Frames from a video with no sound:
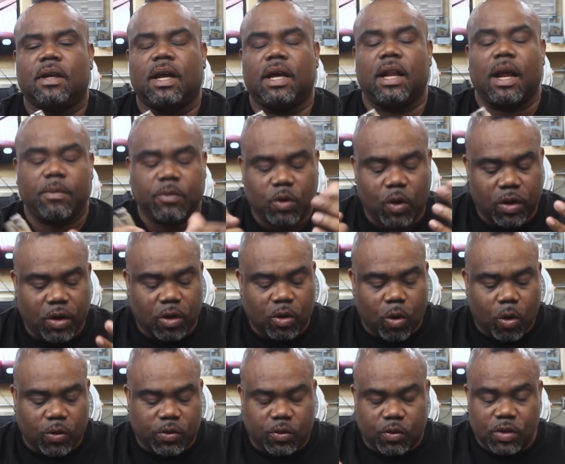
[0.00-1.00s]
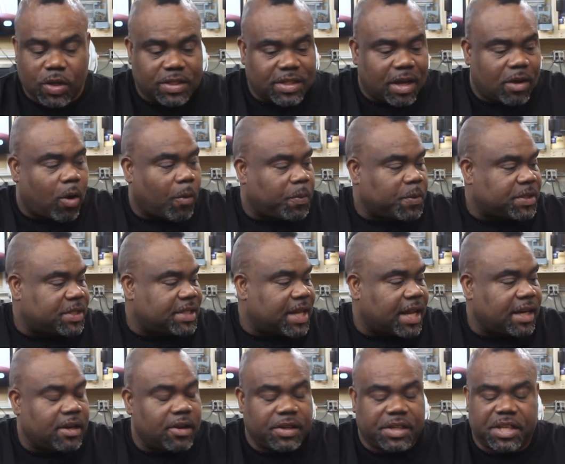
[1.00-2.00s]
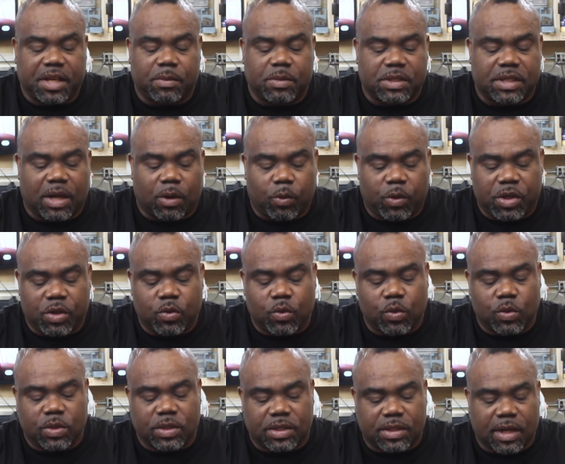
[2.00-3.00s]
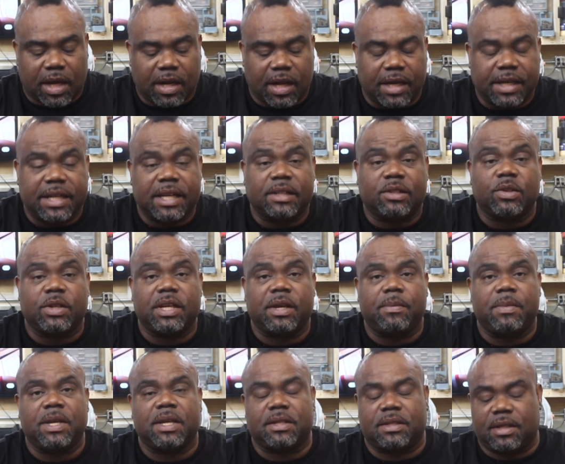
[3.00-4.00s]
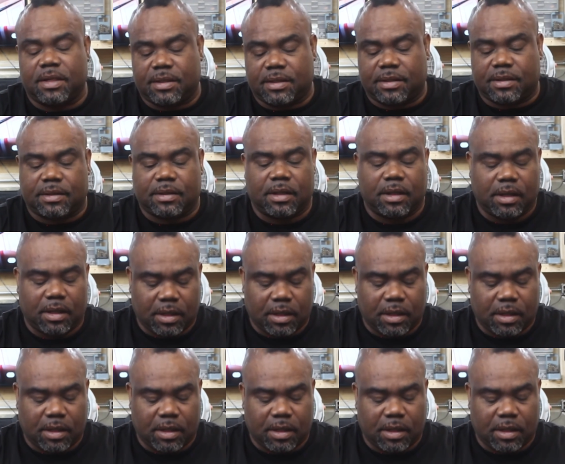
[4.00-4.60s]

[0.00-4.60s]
And I'm gonna go through just a couple standard cables that we use on a day-to-day -day basis.